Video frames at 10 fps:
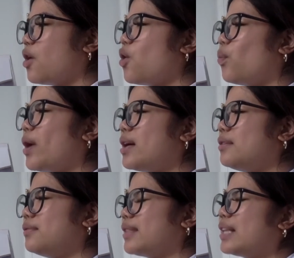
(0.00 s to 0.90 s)

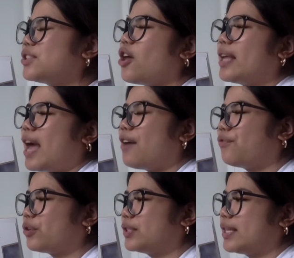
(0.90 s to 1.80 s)
Well, that's all I have
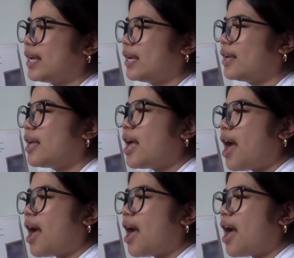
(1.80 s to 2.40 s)
for today.